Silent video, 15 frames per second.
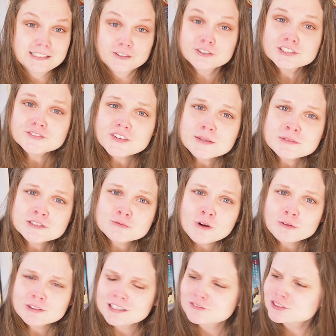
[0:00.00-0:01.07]
there's a famous
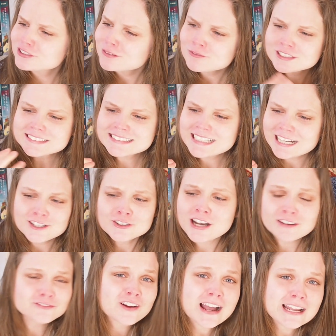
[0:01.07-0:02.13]
quote that for some reason I could
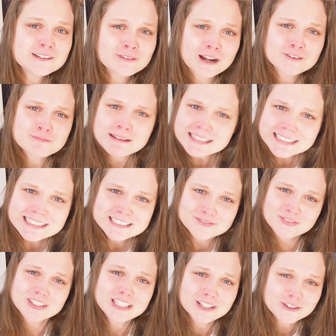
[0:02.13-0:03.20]
not find when I was making this
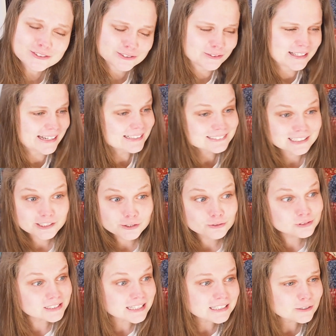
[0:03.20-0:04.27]
video, so I can't tell you who
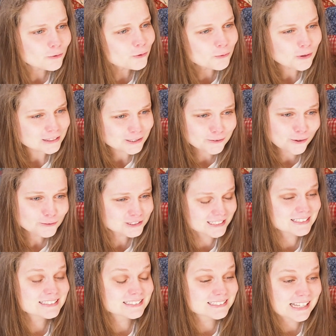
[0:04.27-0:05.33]
said it or what the quote
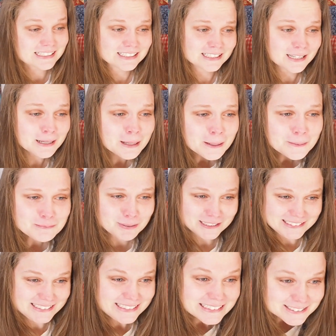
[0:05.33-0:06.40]
says exactly. But